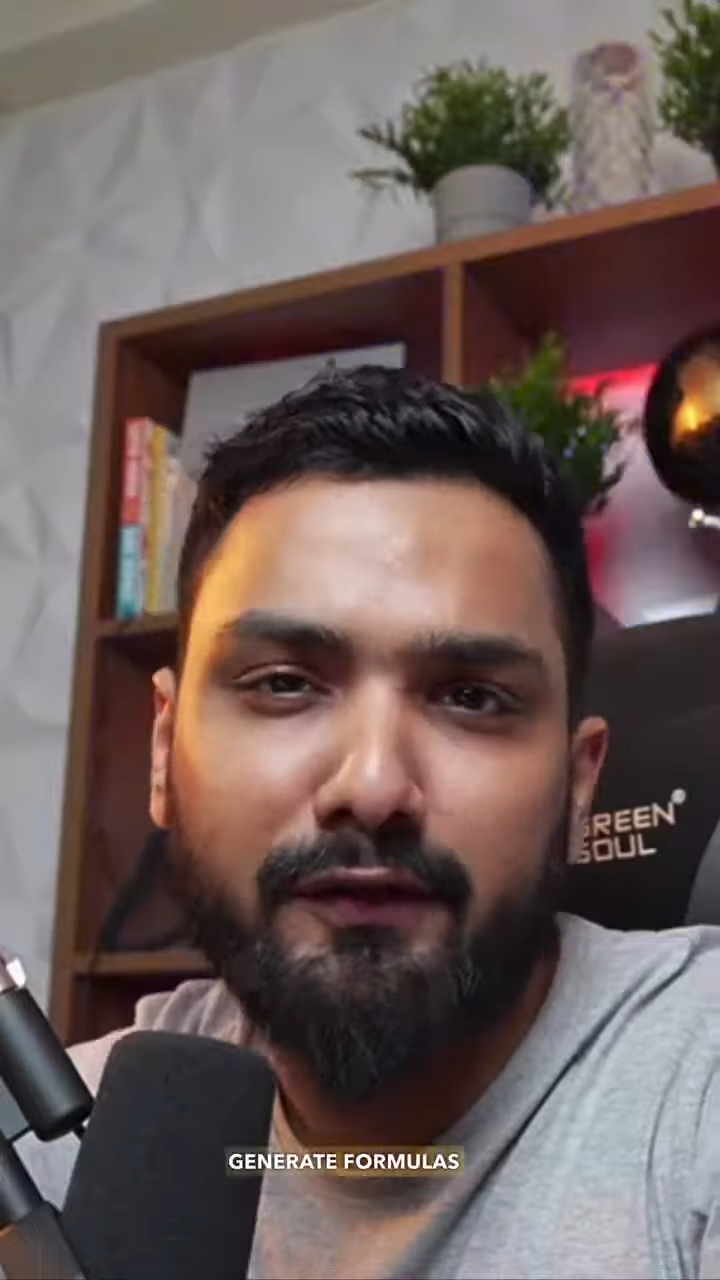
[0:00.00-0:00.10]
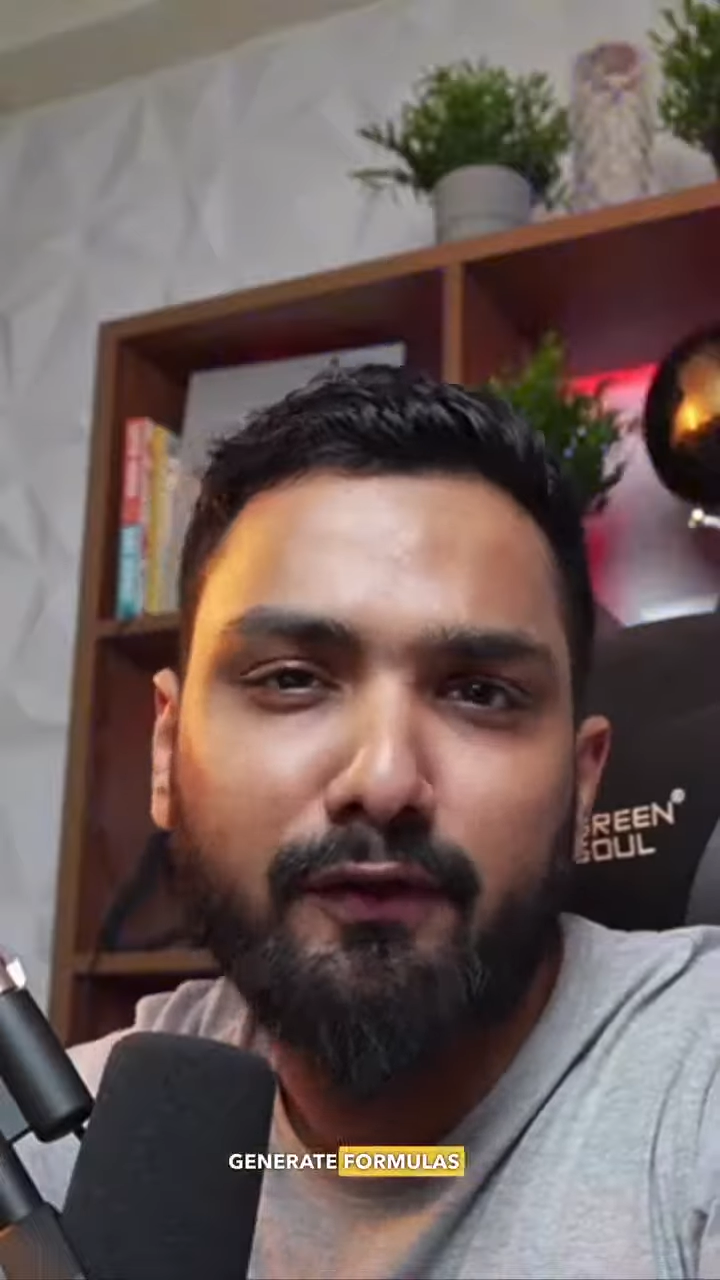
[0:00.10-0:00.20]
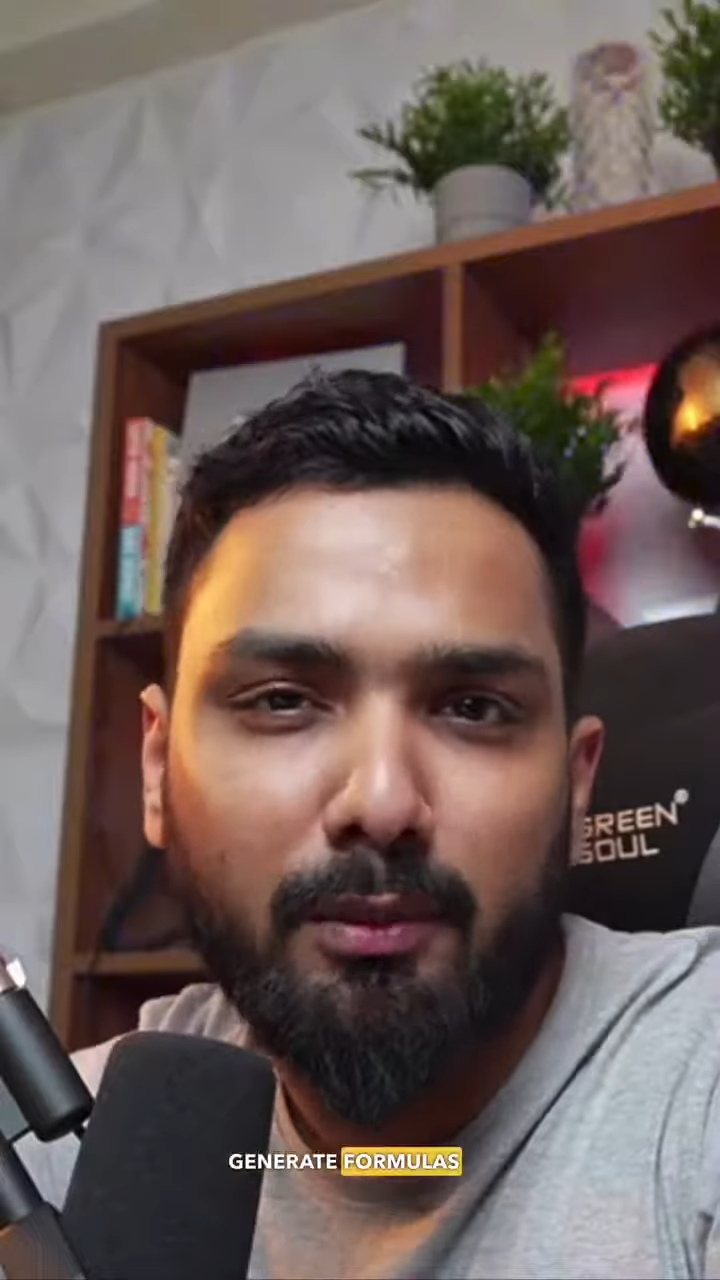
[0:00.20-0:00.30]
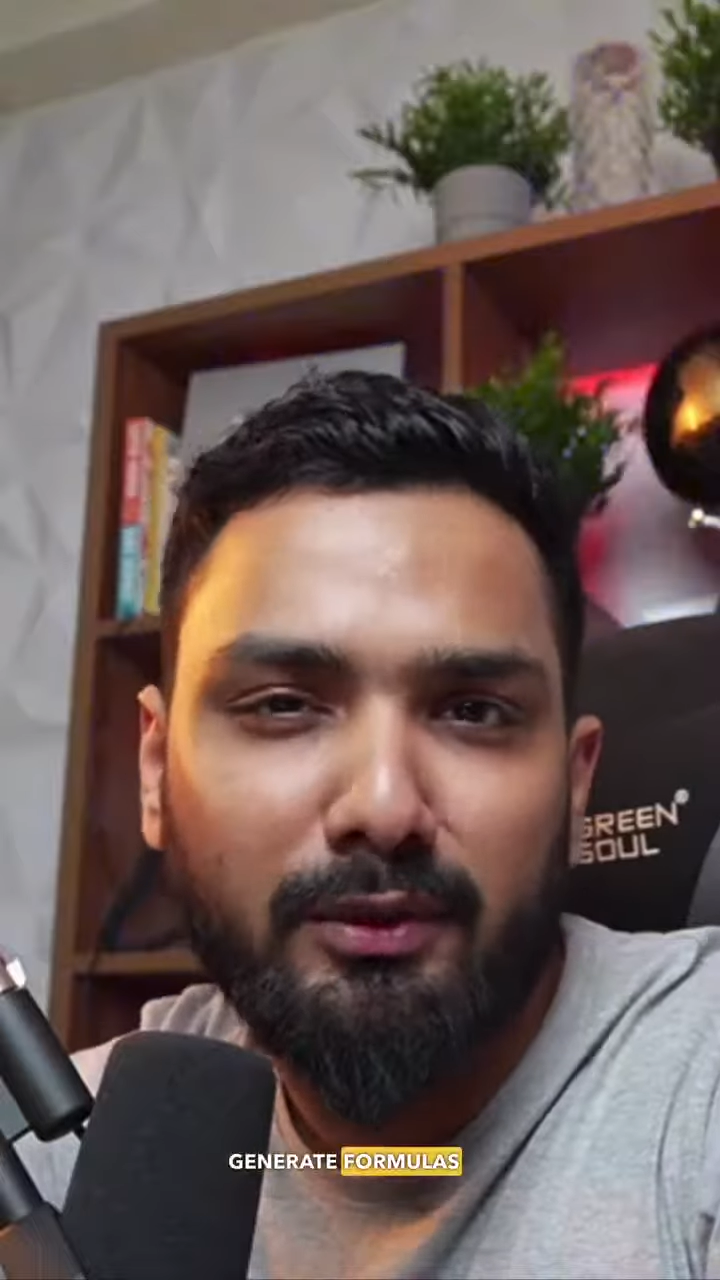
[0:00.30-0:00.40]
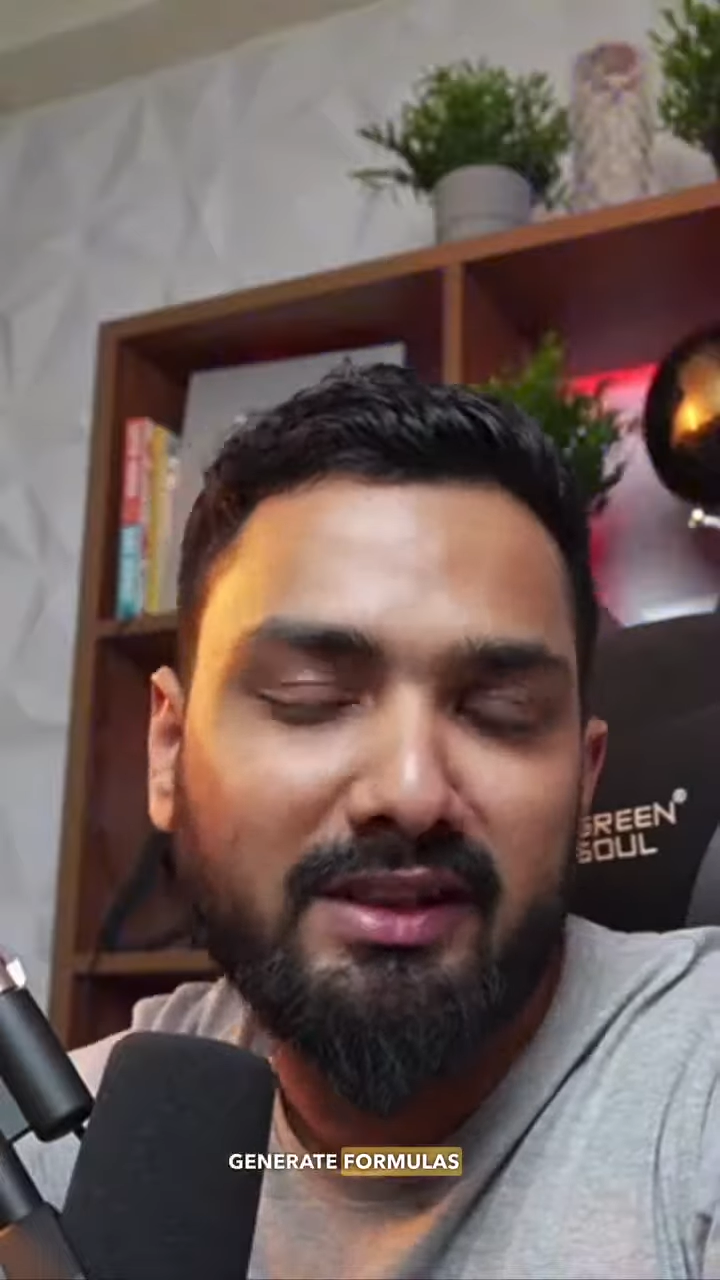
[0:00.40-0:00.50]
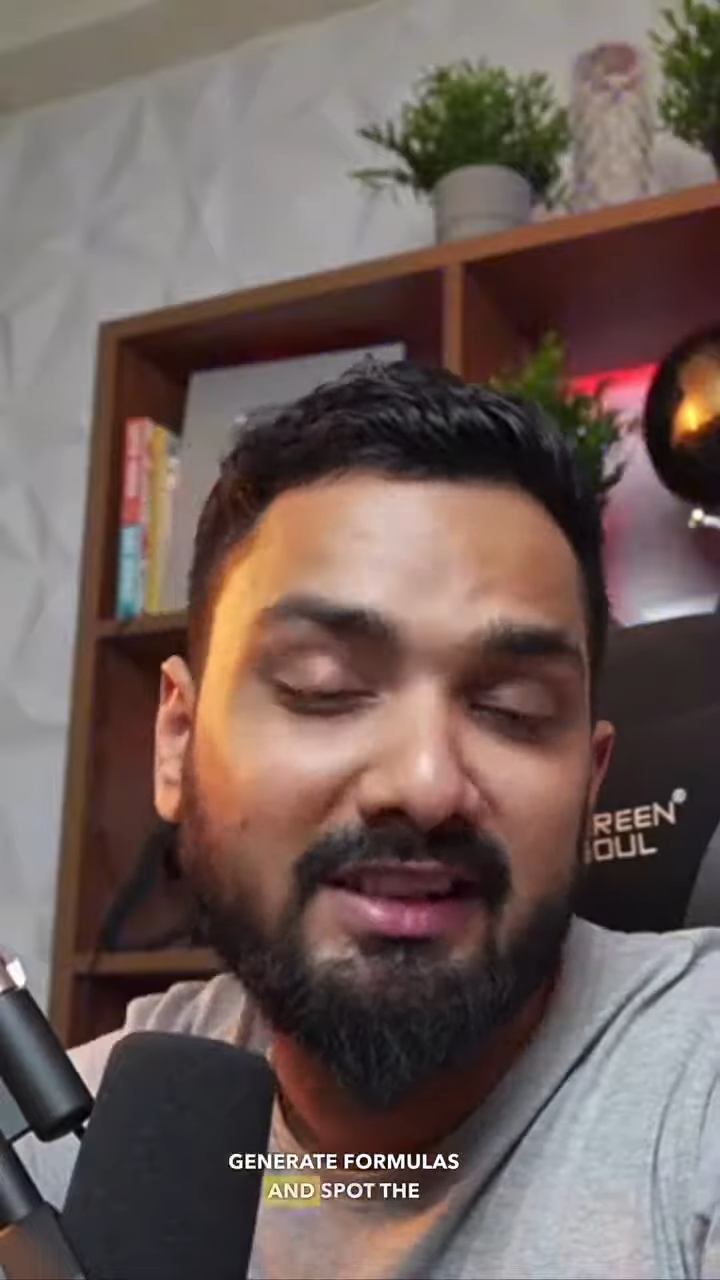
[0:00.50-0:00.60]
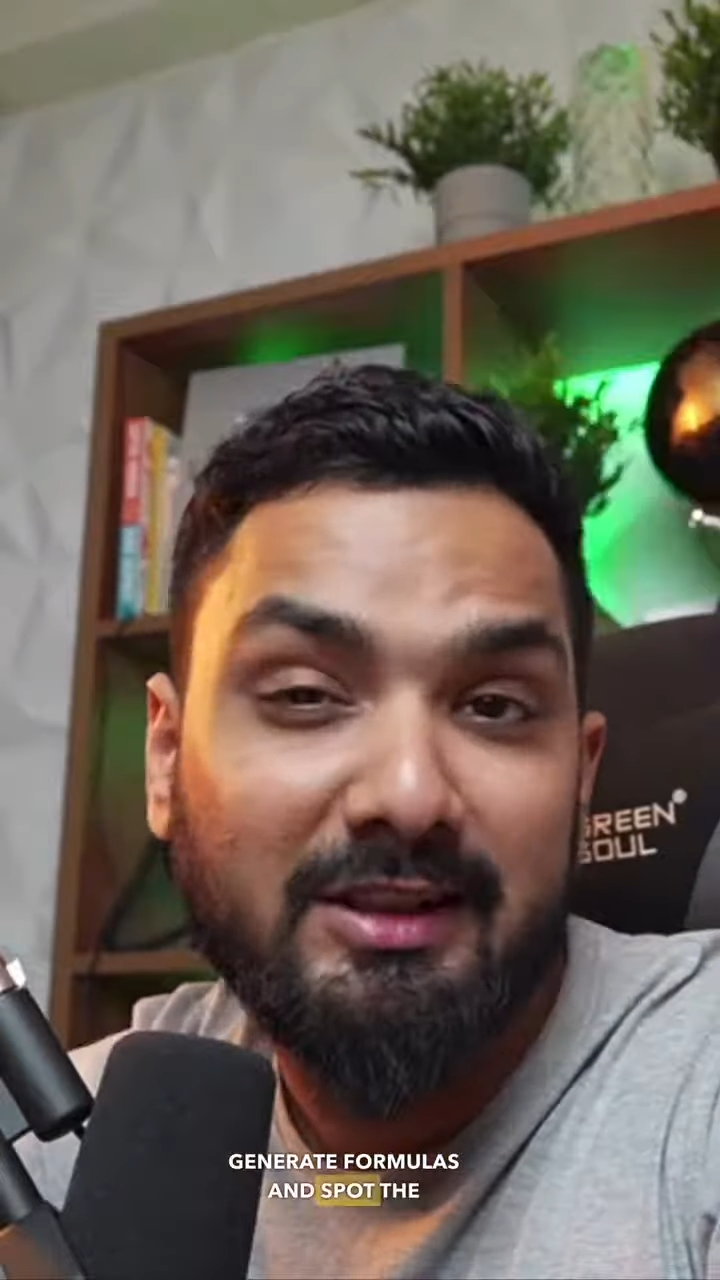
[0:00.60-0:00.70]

formulas and